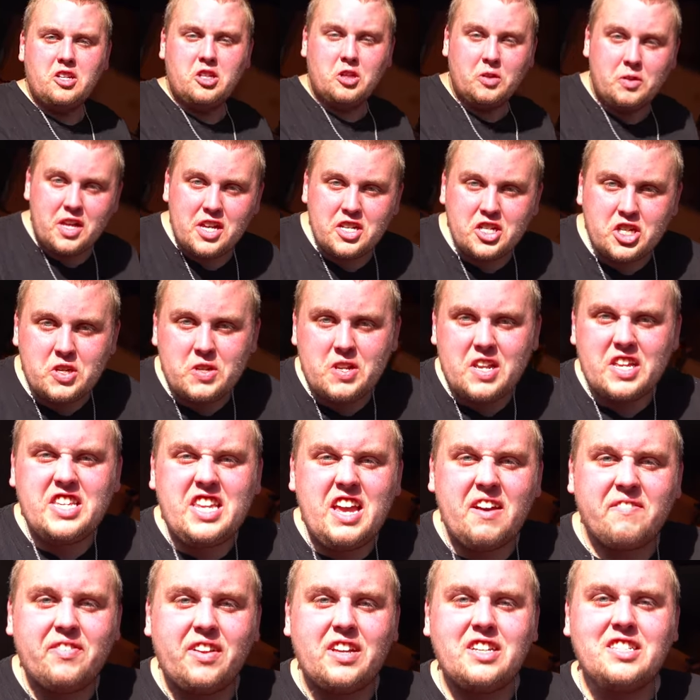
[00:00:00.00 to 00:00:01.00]
So this unit
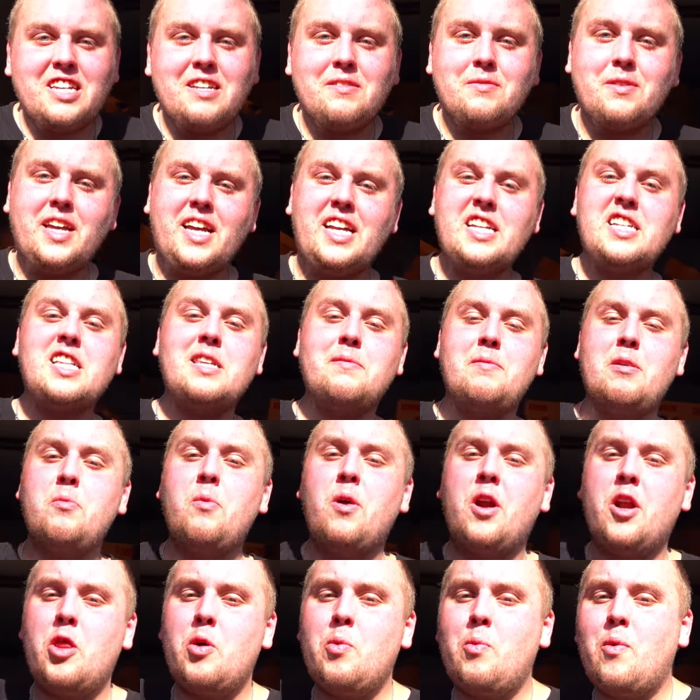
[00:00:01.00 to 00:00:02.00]
definitely seems like it's gonna be
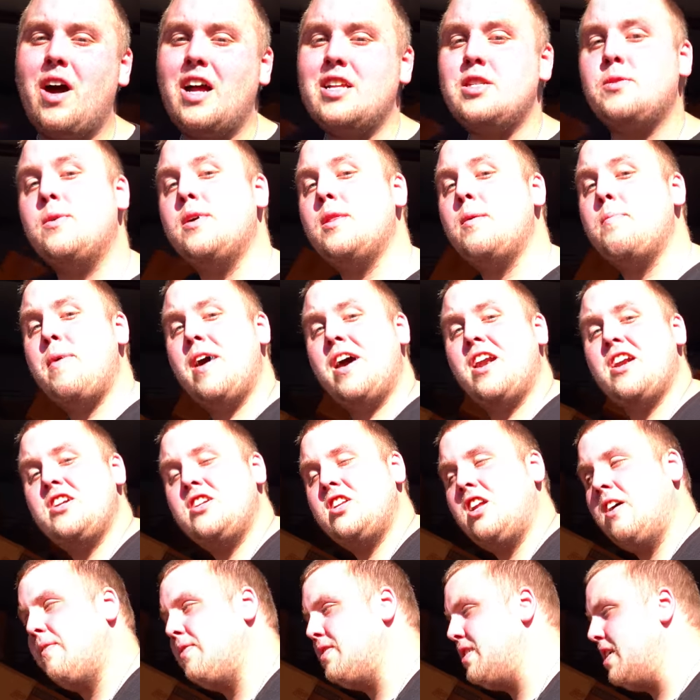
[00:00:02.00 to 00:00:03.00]
one of the ones where the better
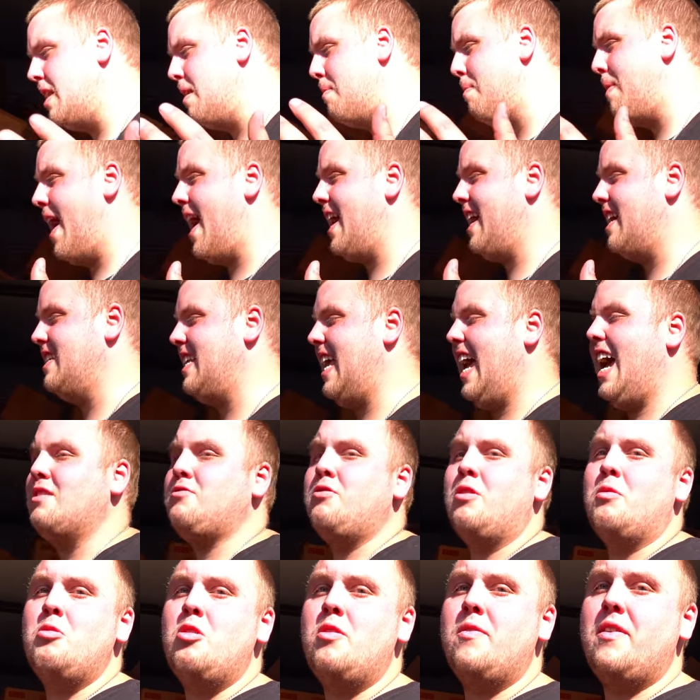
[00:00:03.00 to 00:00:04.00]
stuff is in the back, because as
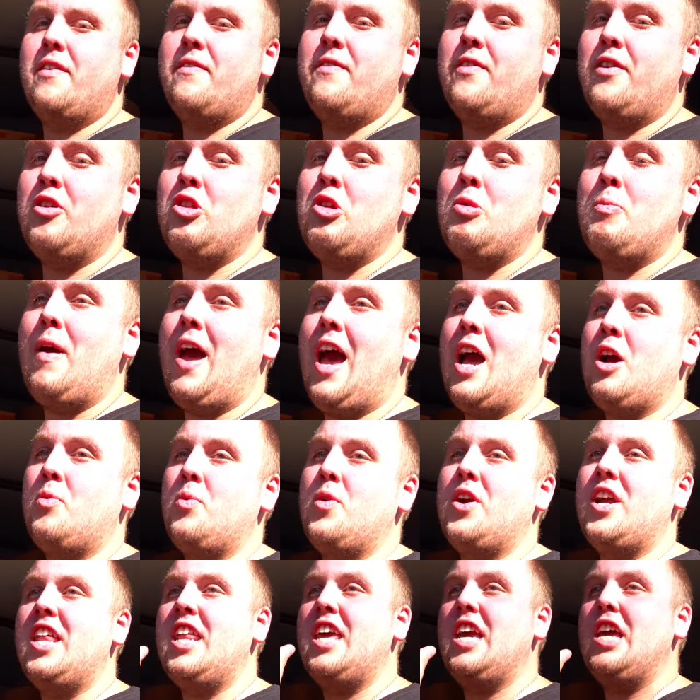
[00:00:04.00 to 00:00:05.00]
we're moving further back,
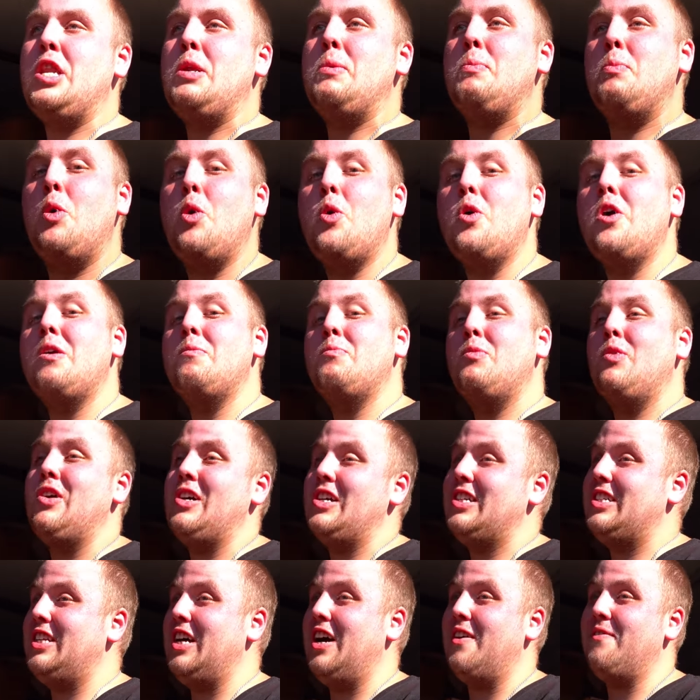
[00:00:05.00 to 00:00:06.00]
we're getting into more and more
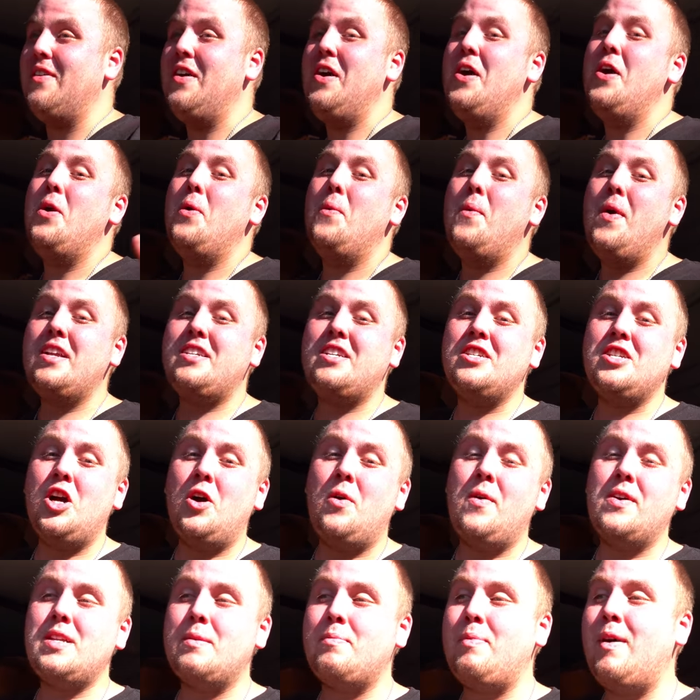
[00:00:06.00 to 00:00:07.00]
stuff, which is
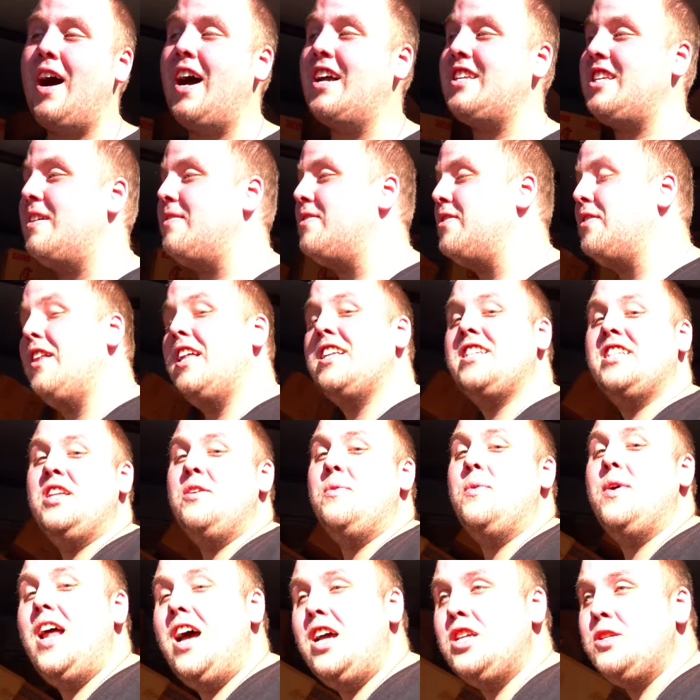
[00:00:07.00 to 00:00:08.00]
always a positive. So let's see
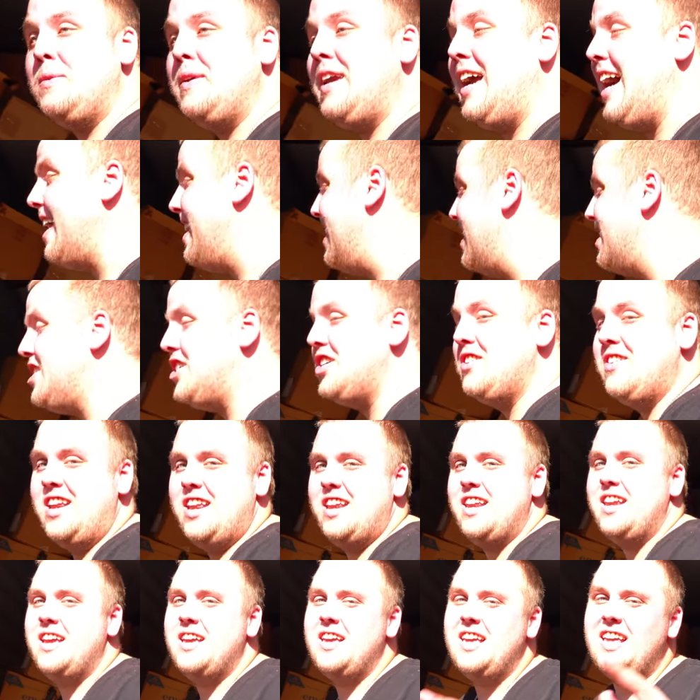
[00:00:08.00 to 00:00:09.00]
what else we got in this unit
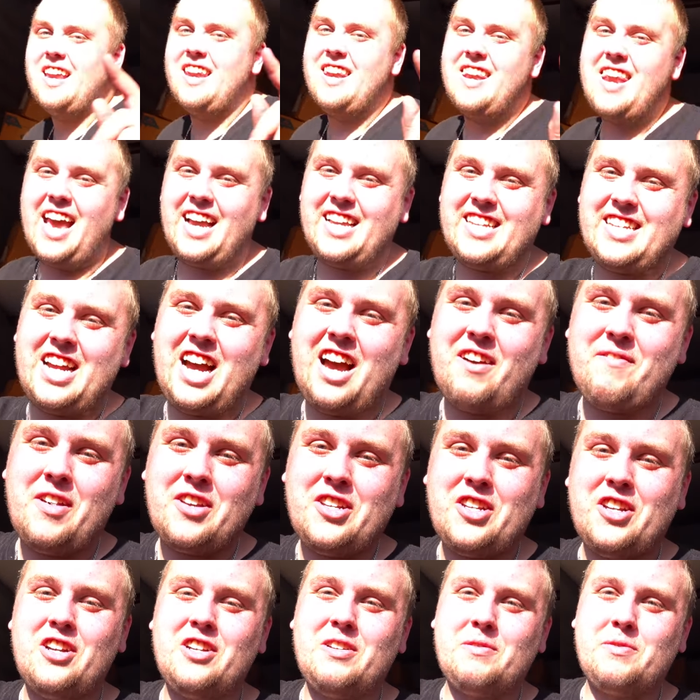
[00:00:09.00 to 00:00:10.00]
next time. Make
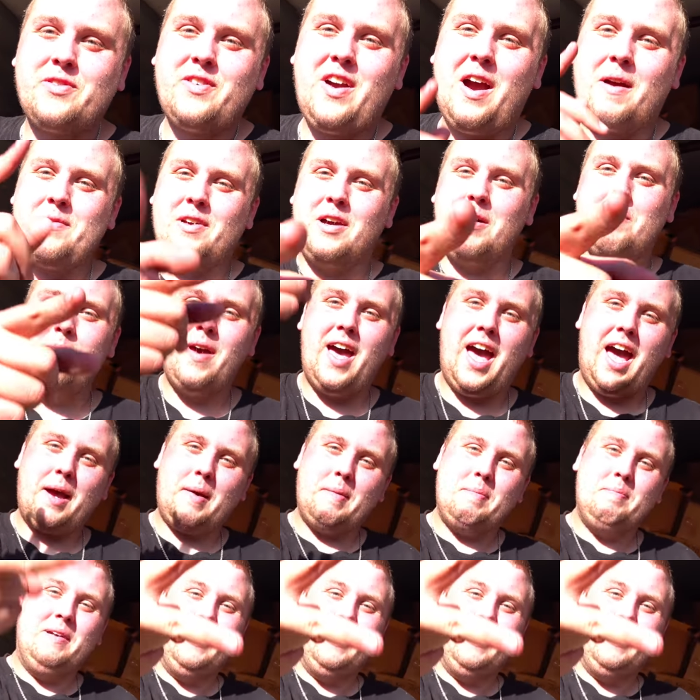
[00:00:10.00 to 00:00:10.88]
sure you subscribe come back.